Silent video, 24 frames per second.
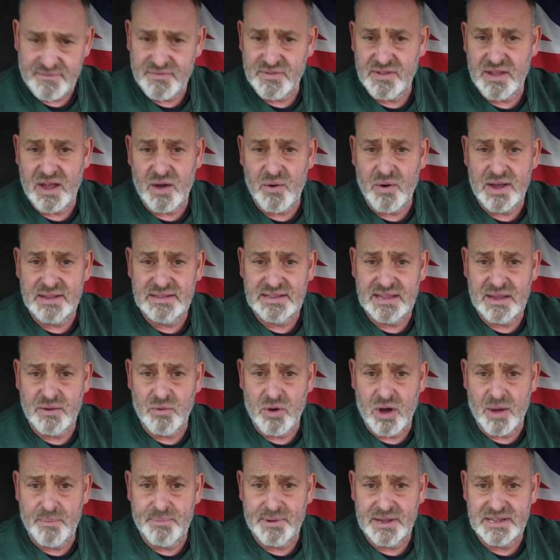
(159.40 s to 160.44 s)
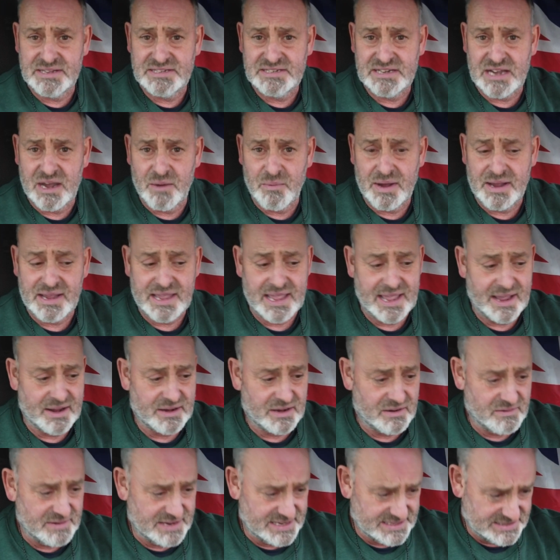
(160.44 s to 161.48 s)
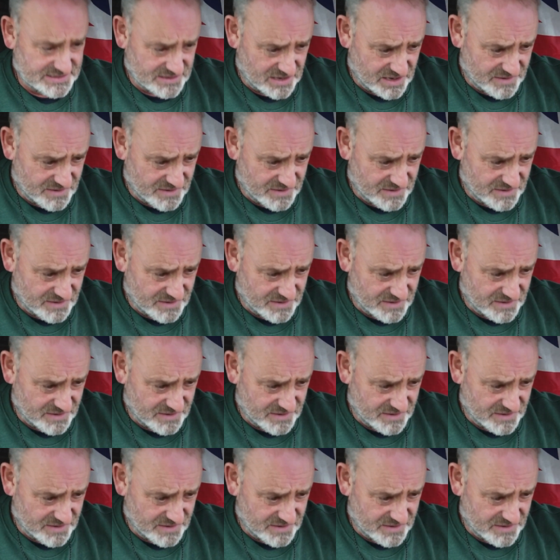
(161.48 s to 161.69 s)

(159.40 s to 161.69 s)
have no idea what a PTO1 counter is.